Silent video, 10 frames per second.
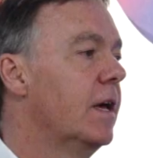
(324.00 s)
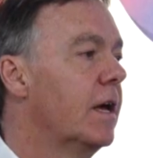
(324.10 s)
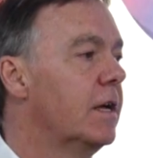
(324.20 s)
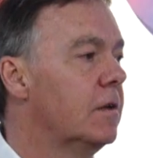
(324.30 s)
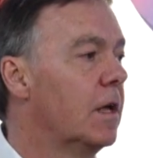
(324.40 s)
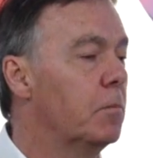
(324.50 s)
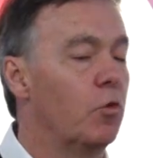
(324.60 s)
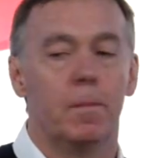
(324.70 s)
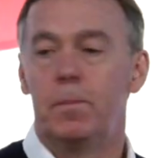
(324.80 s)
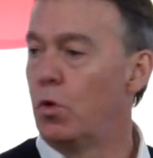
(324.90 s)
and
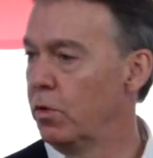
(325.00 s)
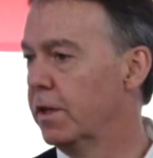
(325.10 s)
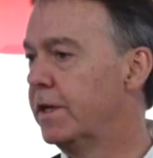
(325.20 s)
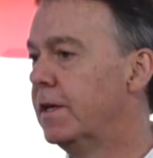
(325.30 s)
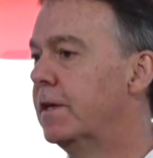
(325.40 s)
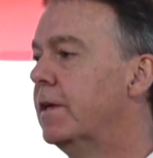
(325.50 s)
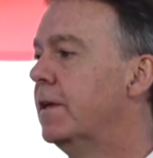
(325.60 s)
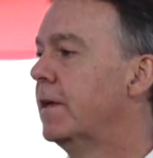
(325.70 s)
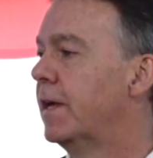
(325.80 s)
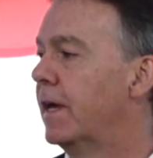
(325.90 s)
more importantly,
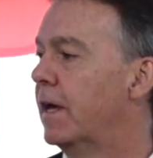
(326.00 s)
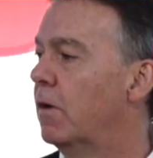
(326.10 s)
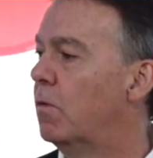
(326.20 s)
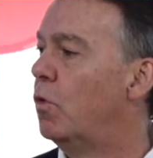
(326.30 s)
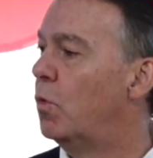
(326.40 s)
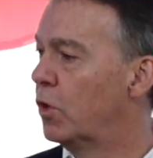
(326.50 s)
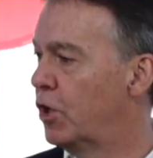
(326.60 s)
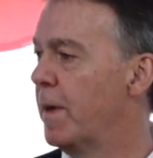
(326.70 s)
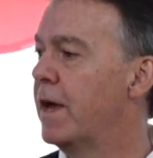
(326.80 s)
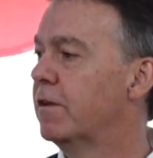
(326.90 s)
what will
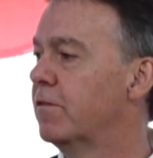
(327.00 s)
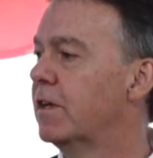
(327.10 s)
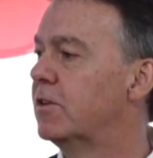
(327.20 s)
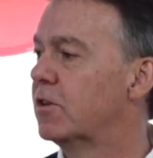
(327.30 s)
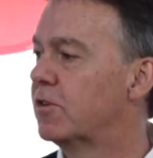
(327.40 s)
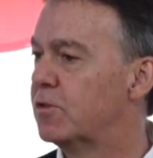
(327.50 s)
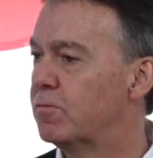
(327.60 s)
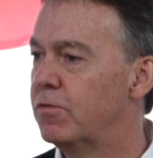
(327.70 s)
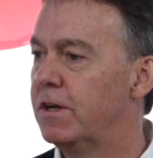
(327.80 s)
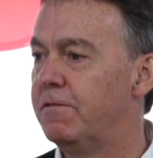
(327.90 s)
come out of this are
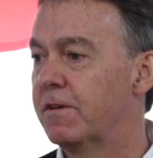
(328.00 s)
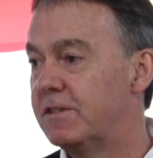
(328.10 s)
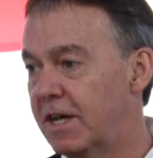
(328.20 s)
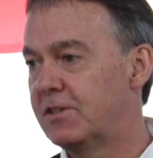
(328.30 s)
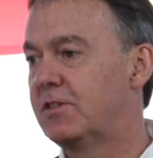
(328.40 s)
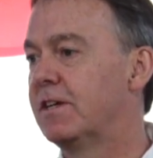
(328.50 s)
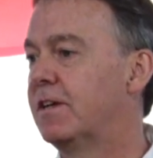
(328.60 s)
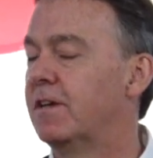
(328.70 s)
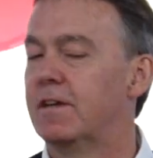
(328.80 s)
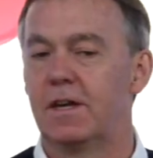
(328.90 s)
some really
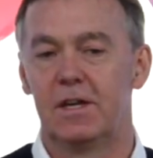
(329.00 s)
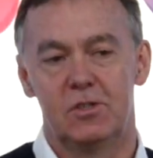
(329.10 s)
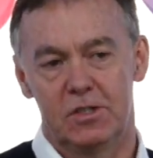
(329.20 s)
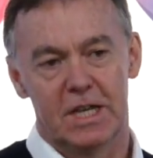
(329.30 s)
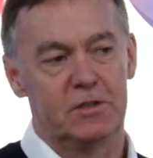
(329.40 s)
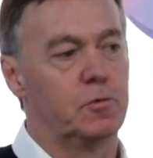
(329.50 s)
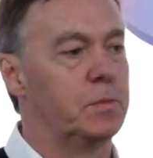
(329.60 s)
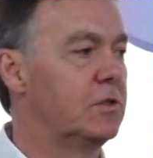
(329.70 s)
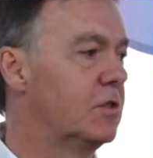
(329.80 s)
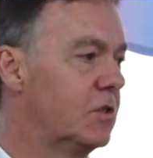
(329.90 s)
fantastic, successful
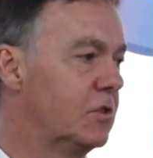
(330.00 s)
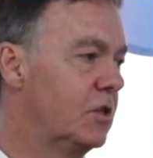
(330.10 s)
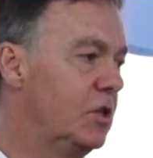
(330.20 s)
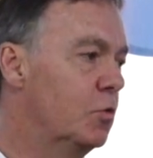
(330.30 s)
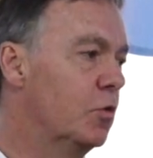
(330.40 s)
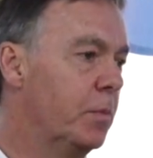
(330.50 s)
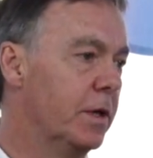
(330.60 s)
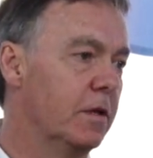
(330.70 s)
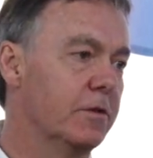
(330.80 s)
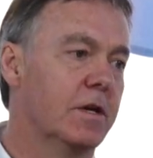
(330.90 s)
businesses that you will
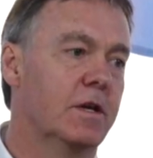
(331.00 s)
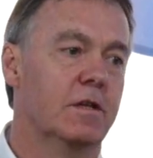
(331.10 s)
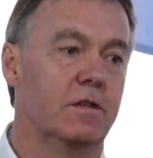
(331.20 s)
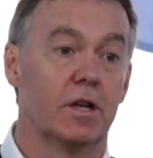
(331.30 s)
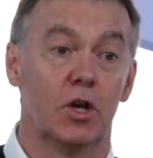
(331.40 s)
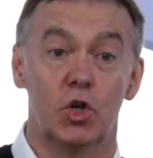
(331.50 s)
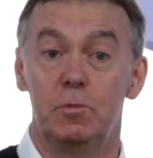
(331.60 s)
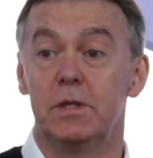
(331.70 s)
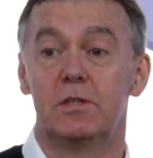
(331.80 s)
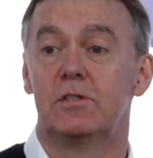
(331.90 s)
build that are
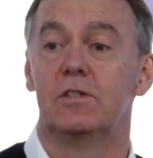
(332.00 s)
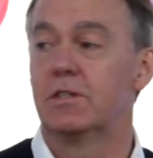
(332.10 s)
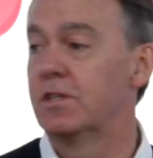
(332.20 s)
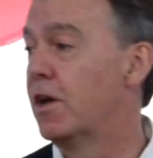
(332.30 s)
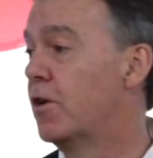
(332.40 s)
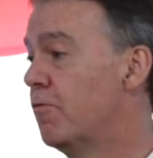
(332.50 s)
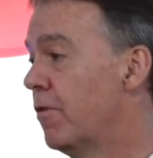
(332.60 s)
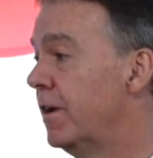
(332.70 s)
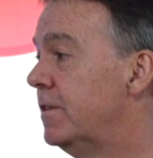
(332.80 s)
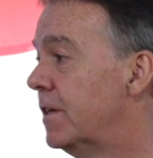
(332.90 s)
good businesses in their own
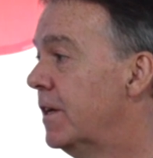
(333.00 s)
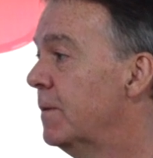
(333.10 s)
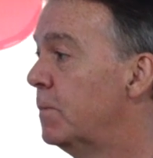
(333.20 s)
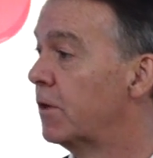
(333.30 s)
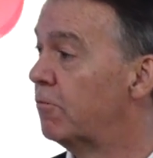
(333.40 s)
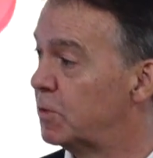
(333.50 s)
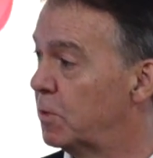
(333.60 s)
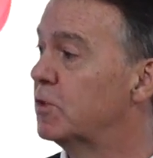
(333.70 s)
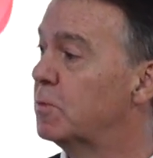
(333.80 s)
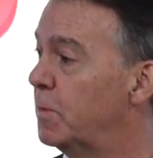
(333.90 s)
right, but are
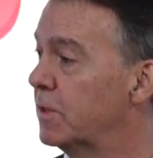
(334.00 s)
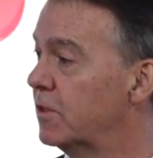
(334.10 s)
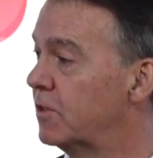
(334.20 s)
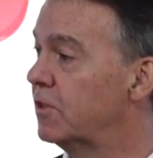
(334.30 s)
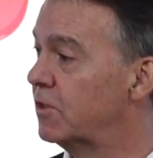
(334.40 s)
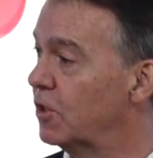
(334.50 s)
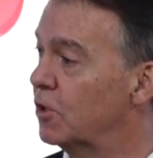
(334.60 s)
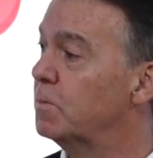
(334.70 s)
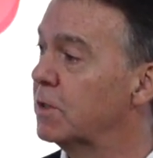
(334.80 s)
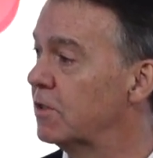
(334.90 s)
responsible businesses and
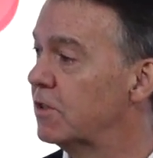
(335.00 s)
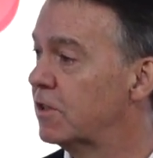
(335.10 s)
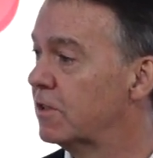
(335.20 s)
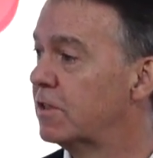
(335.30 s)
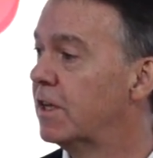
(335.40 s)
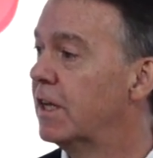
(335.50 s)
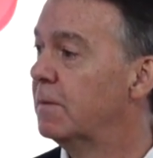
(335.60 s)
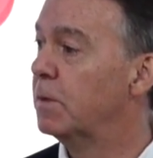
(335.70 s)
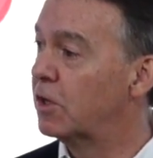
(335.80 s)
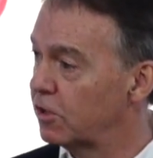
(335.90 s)
good businesses
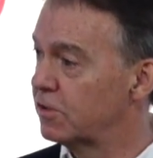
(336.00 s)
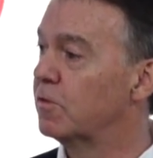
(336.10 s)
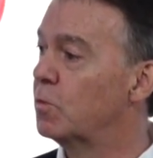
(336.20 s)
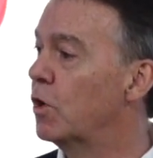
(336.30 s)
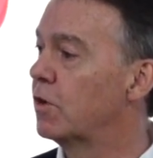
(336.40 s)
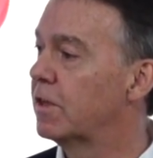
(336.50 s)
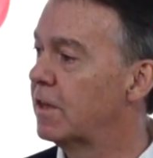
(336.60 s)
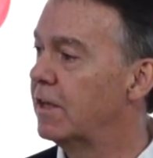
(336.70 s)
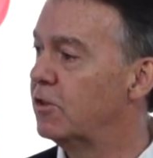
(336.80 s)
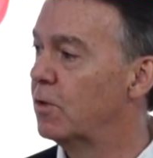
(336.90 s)
because of the work that
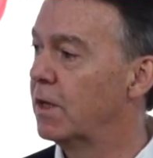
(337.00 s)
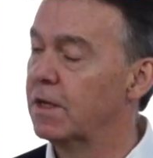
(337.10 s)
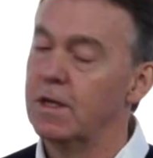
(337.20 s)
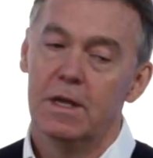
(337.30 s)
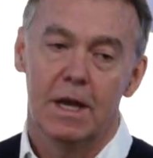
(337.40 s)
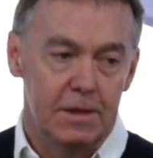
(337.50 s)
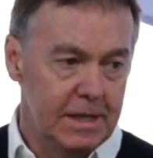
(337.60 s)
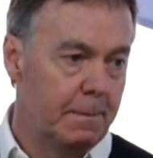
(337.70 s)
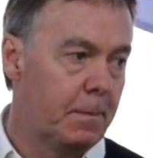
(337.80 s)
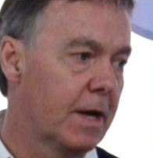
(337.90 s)
they're doing and
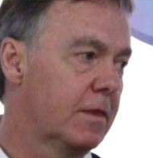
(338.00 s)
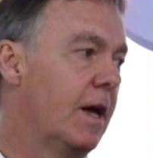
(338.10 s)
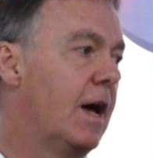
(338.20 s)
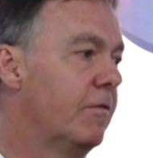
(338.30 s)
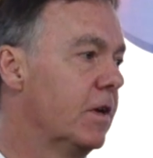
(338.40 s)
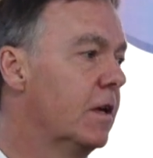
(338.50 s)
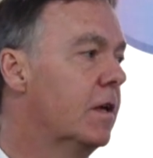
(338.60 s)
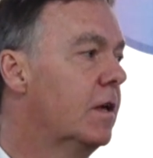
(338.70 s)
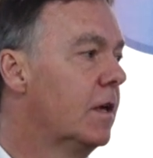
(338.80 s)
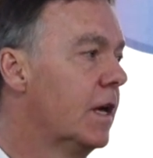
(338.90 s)
the impact they're having
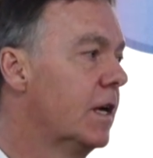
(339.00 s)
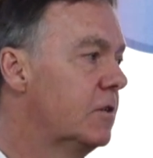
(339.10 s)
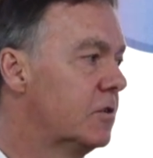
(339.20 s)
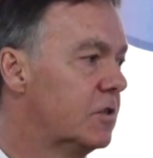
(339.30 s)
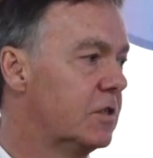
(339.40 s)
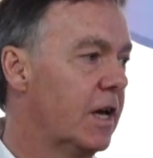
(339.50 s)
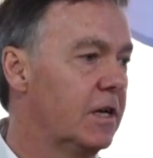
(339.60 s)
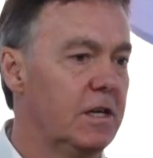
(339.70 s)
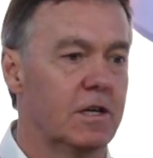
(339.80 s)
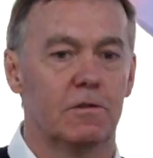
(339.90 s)
to
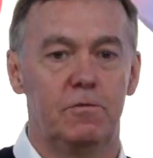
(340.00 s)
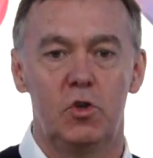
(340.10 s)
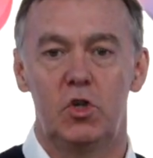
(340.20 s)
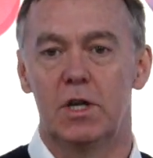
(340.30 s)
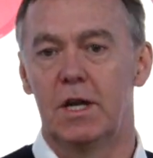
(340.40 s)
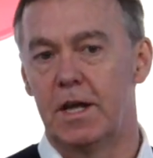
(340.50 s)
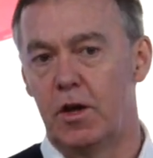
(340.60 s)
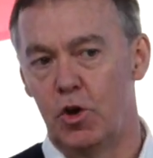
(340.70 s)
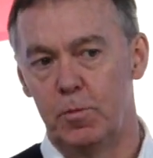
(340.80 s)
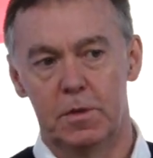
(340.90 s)
society in the future. And I
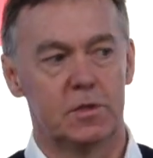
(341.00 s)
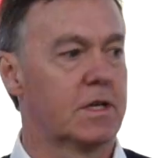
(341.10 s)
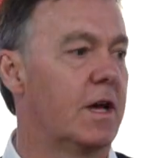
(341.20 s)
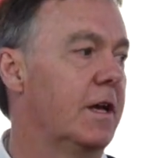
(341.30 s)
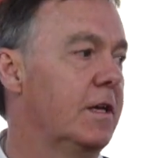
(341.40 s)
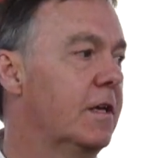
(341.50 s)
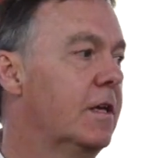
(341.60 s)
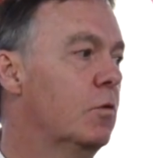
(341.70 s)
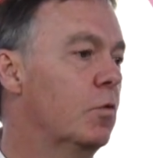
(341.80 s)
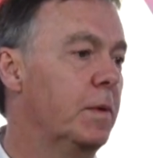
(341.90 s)
hope that Sky
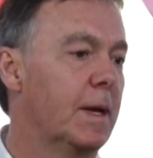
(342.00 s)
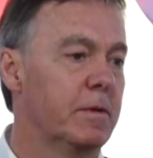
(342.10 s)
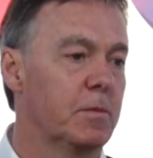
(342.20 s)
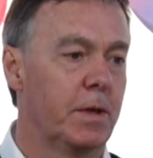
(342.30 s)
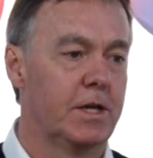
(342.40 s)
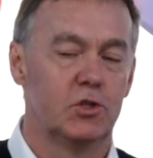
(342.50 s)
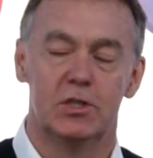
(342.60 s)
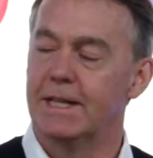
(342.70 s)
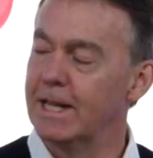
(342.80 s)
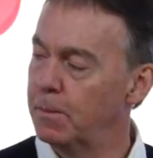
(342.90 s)
will be able to play
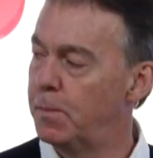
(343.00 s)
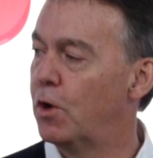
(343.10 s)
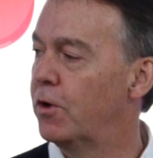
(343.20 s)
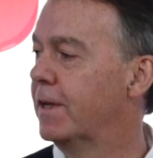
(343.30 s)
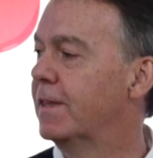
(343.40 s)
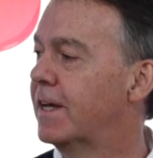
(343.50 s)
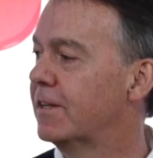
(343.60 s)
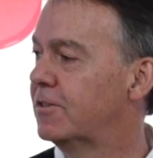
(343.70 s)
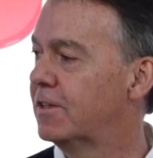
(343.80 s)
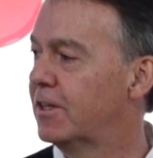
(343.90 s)
just a little part in
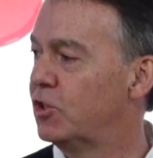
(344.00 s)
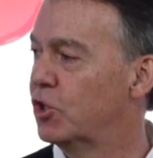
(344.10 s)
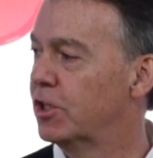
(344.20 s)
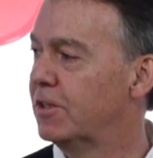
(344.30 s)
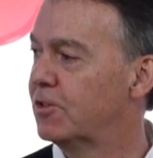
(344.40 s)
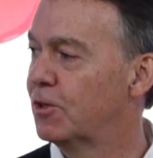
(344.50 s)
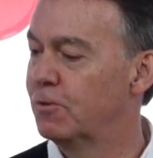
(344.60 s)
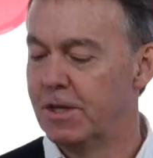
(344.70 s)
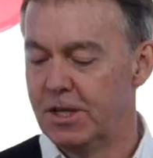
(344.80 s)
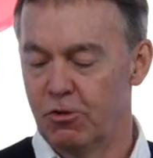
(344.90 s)
that journey.
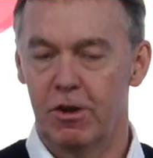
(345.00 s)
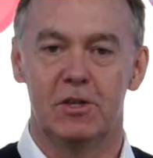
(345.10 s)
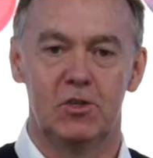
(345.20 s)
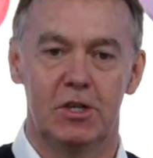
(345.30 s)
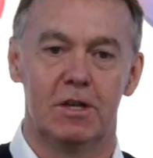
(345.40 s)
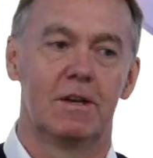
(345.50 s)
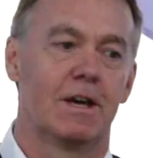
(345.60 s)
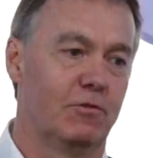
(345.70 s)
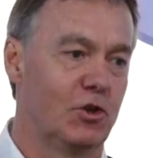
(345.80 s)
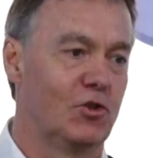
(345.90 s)
So great to see you.
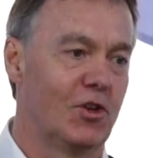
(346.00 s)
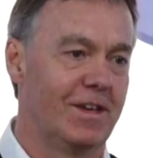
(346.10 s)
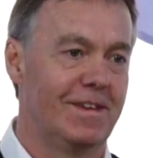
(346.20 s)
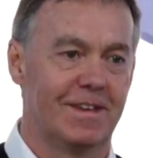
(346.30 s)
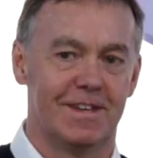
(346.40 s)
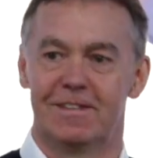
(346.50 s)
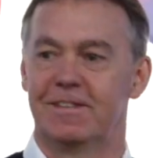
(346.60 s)
Have a good day.